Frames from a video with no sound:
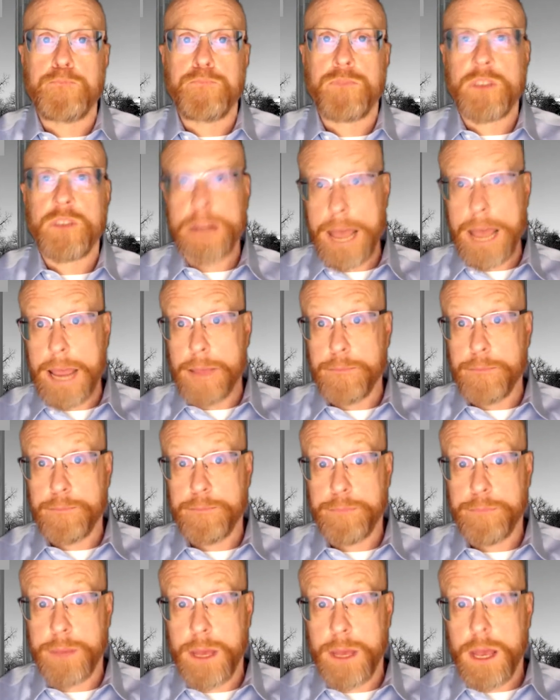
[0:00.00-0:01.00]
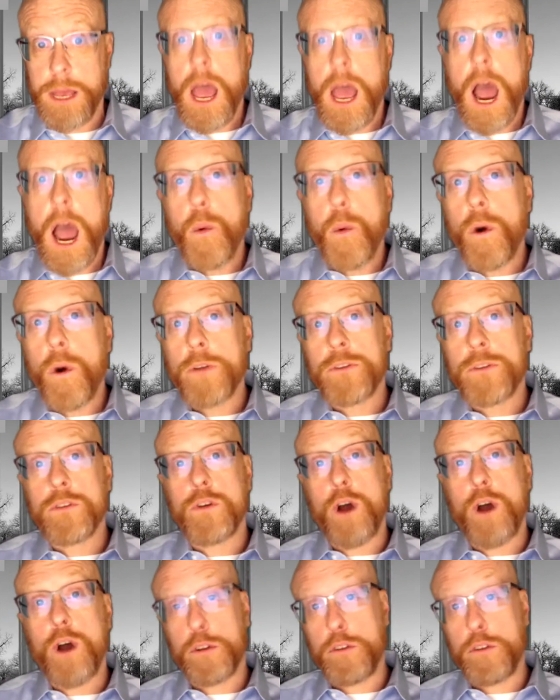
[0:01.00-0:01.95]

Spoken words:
Today, I want to talk